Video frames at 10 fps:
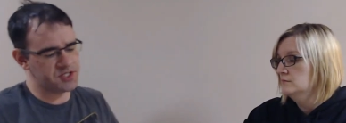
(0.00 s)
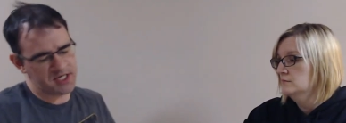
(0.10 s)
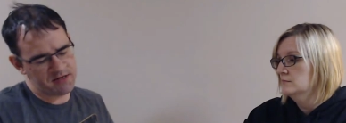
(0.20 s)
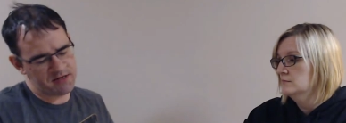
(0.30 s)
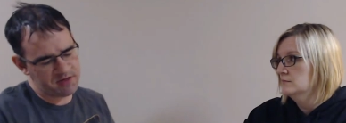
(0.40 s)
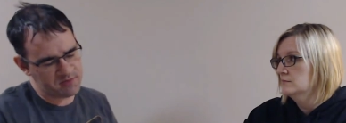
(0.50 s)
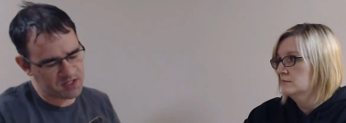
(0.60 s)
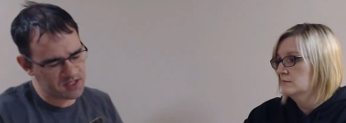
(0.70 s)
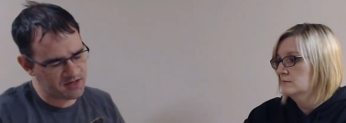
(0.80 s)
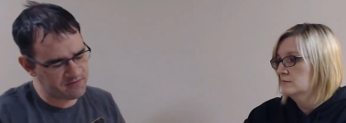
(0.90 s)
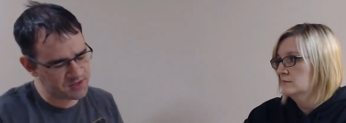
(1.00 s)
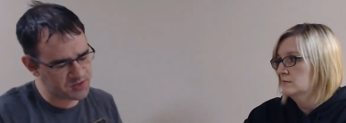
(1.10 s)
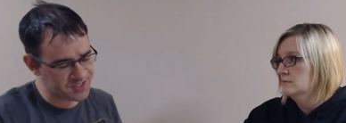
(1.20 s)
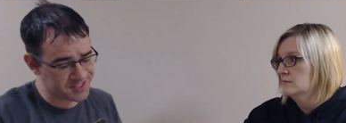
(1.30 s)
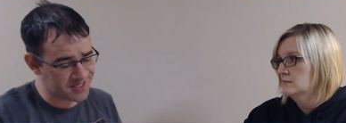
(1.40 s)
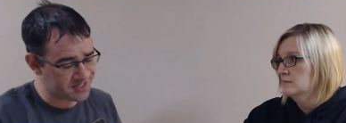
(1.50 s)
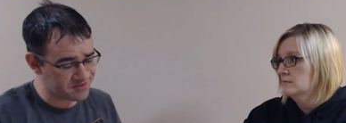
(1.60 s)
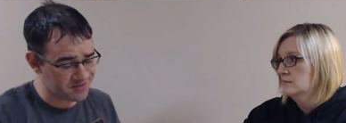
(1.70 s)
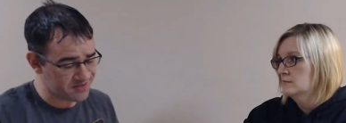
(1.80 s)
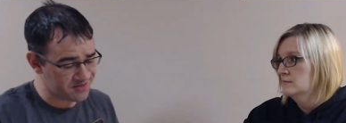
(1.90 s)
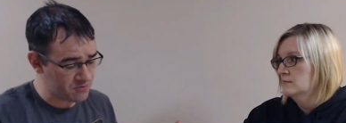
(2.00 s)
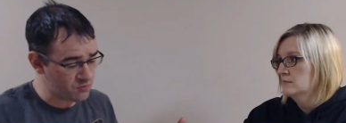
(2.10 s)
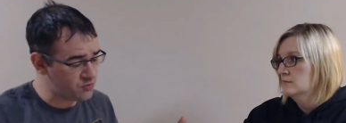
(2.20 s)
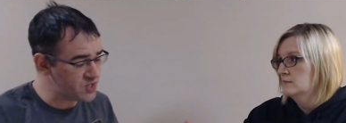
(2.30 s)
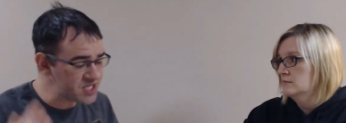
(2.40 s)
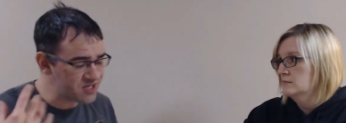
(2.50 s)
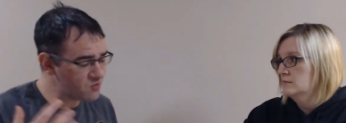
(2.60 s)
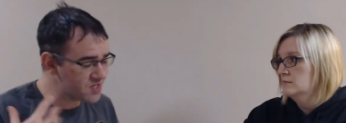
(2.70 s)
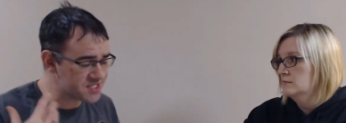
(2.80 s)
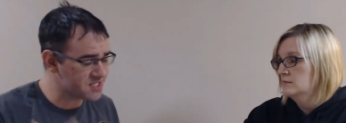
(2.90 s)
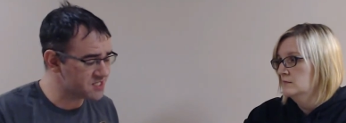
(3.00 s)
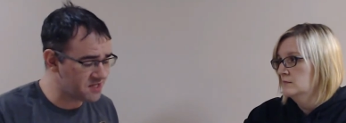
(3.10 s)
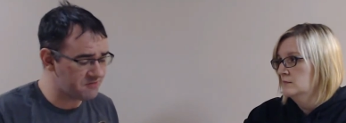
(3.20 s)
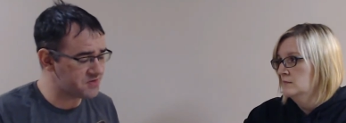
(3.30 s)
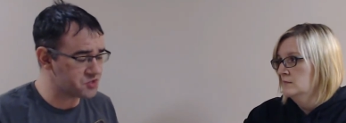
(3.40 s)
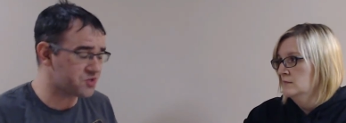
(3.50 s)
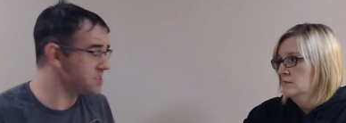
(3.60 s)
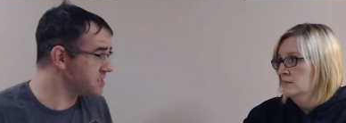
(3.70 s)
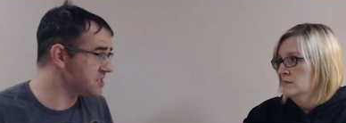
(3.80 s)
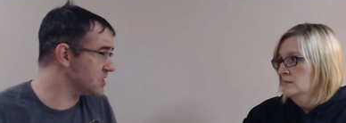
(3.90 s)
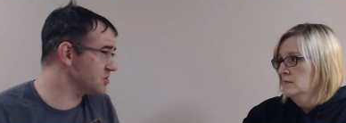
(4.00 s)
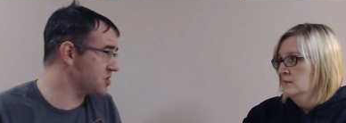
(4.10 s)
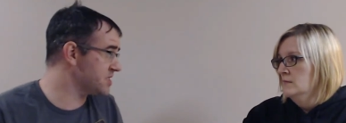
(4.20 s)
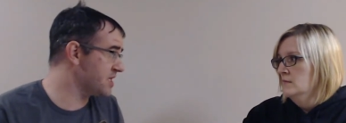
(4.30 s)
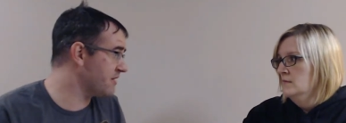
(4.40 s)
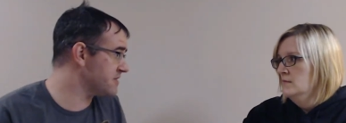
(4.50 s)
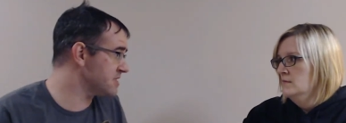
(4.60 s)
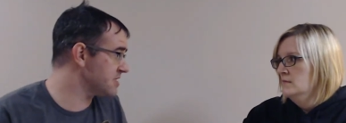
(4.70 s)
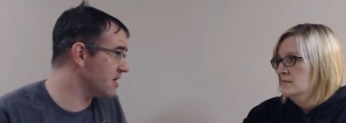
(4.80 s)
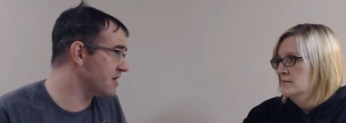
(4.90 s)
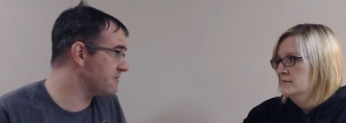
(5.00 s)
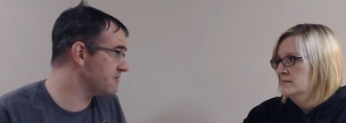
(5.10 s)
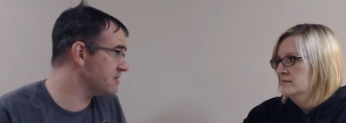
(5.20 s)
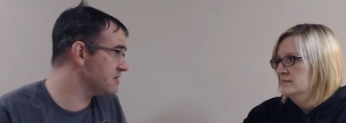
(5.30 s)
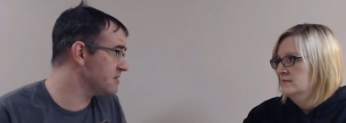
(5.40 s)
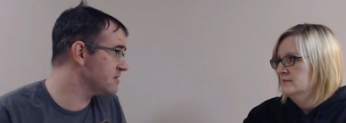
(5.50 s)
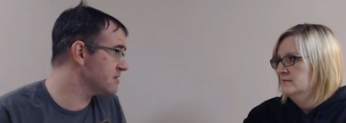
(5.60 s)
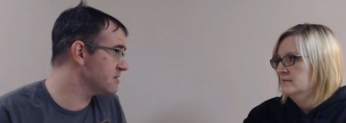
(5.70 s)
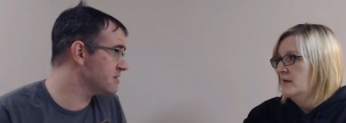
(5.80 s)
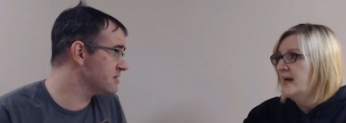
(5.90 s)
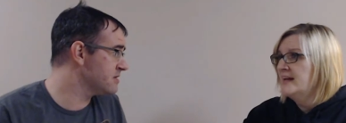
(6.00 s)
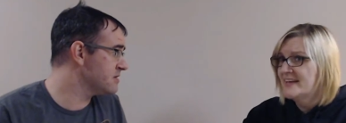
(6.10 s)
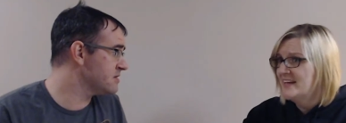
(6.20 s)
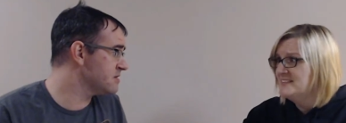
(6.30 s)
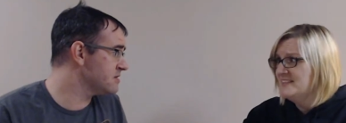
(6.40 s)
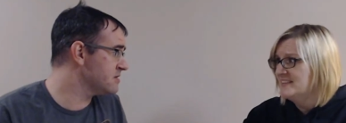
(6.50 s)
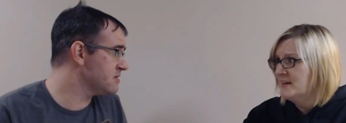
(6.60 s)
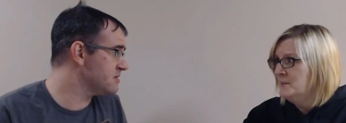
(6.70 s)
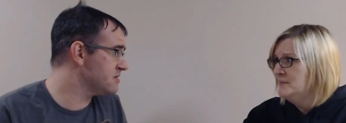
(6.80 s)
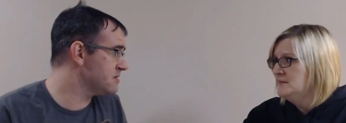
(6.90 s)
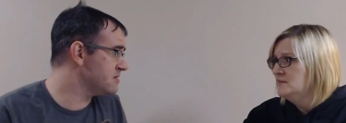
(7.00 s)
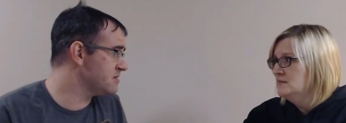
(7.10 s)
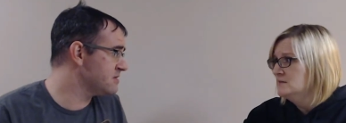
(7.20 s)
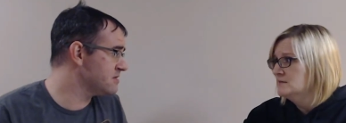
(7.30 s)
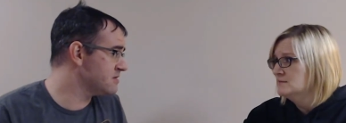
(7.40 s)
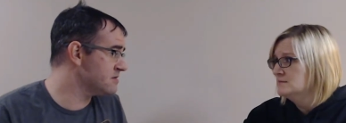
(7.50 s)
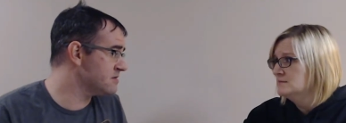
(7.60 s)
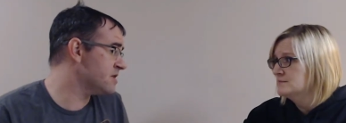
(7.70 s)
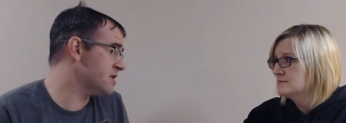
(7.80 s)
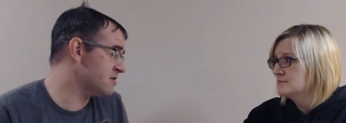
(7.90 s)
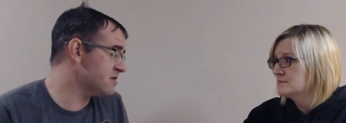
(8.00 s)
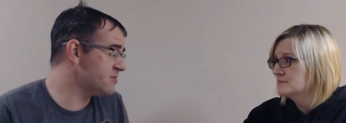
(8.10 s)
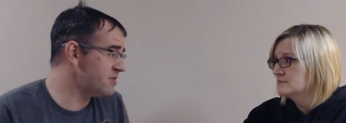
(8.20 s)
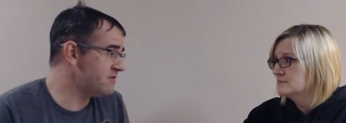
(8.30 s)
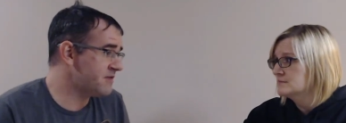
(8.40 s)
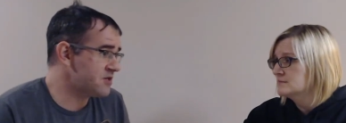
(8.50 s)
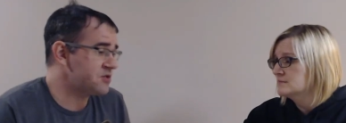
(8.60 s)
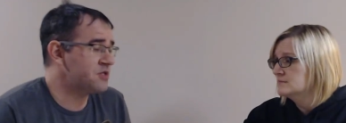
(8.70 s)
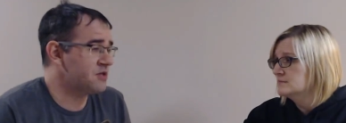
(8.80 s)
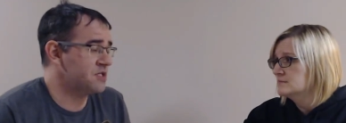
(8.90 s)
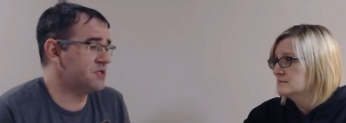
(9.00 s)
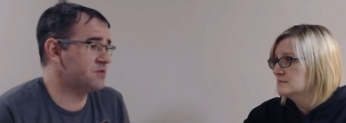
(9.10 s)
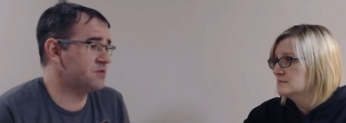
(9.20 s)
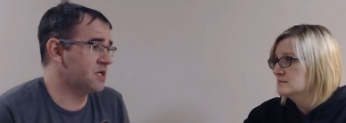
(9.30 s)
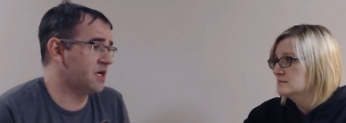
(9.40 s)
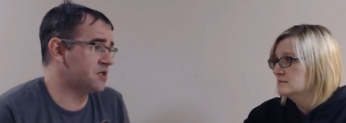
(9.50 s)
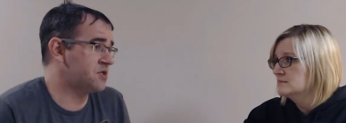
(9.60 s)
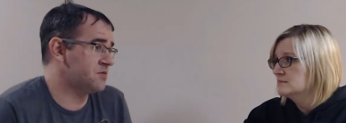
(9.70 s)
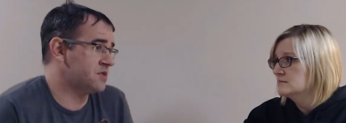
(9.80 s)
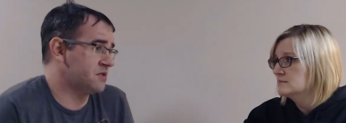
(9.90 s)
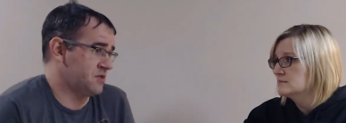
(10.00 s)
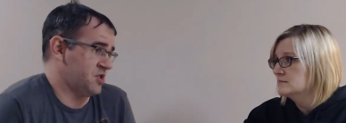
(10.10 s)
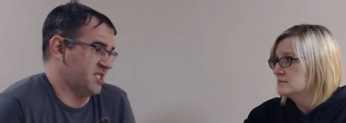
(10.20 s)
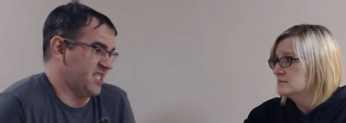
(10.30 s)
Speaker 1: It gave him a love interest that really wasn't a love interest until she saves his life
Speaker 2: and kisses him. Well,
Speaker 1: to be fair, she thought she was di- she was she's